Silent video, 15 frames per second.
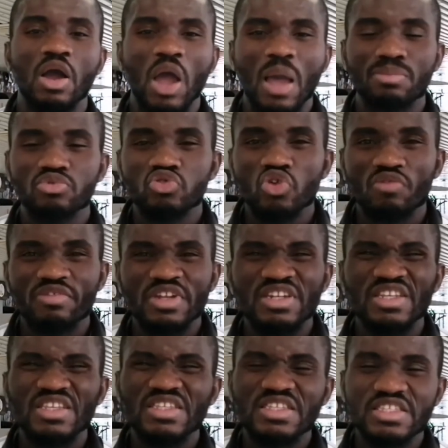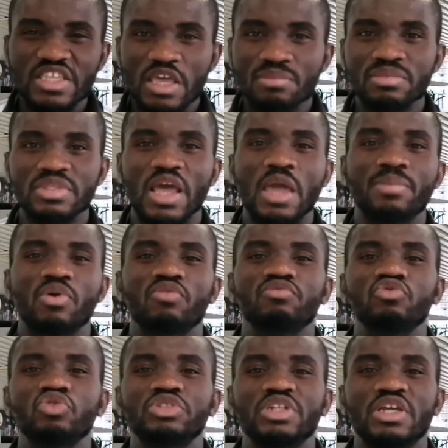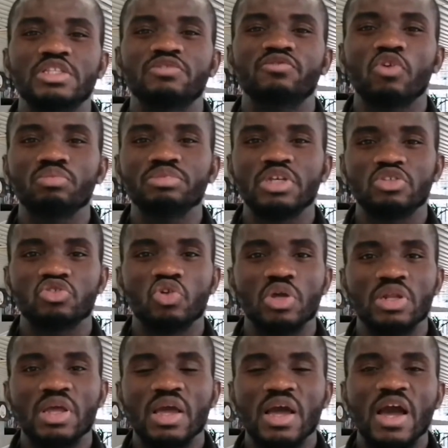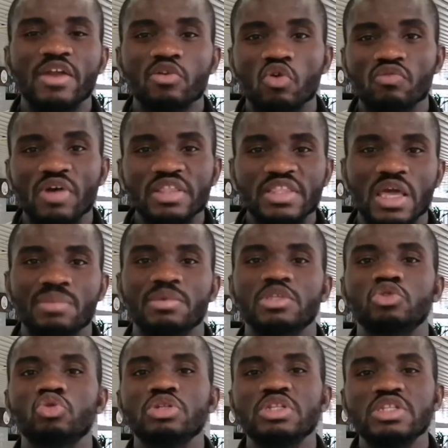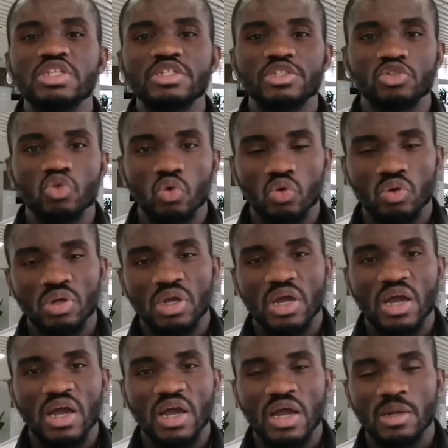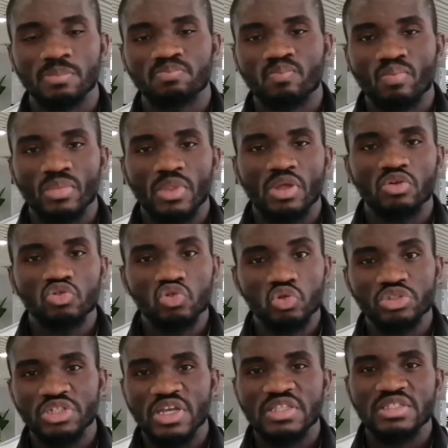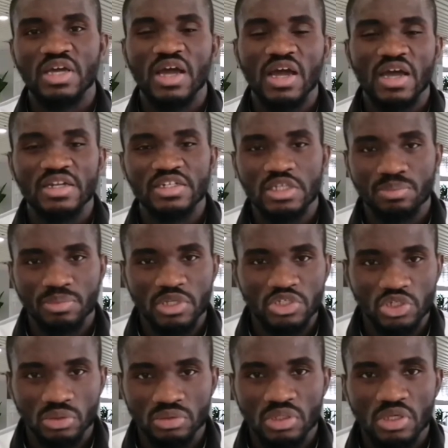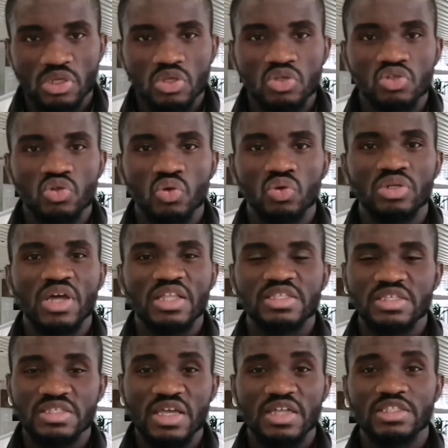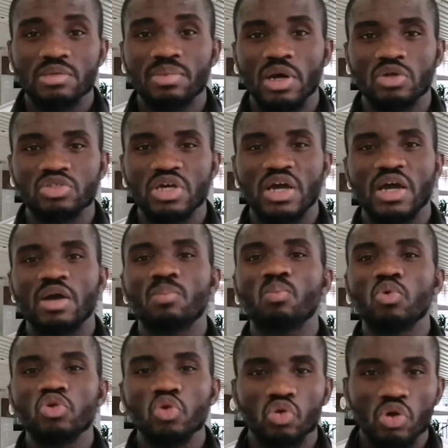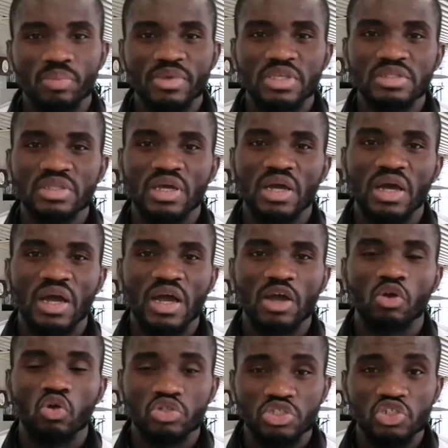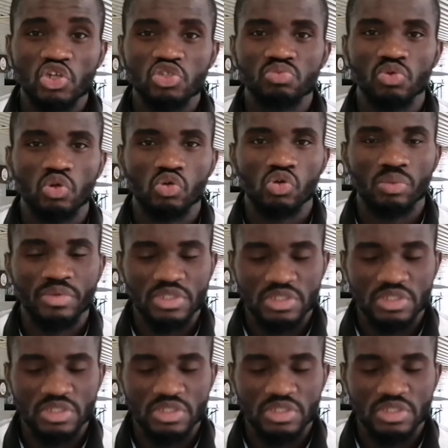absorbing the same type of nutrient from the soil, and over time it will lead to nutrient depletion. So that is that about monocropping, continuous monocropping